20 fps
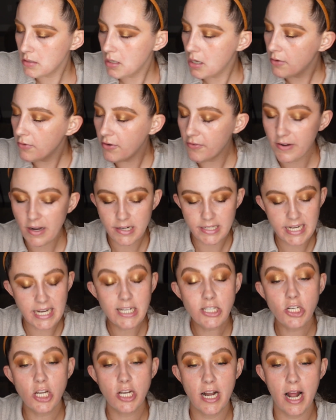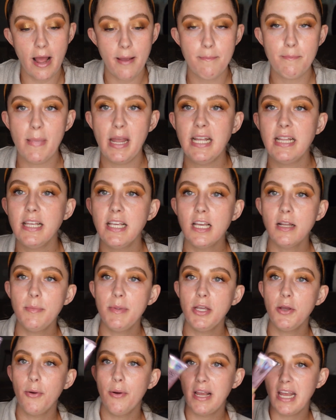For foundation, I'm mainly gonna be
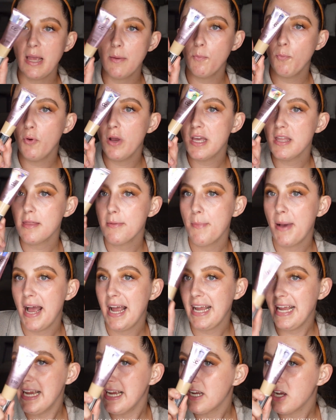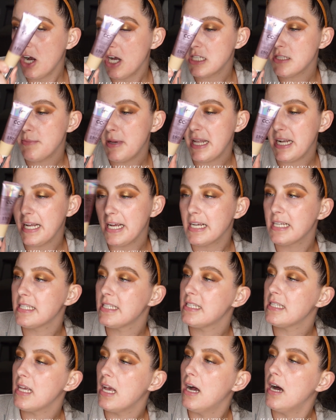going in with my IT
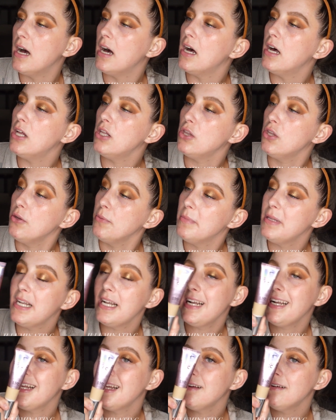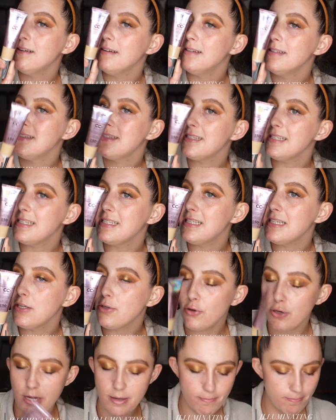Cosmetics Illuminating CC
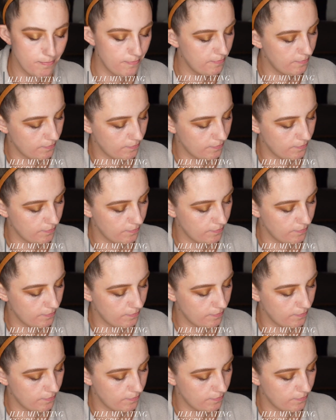Cream,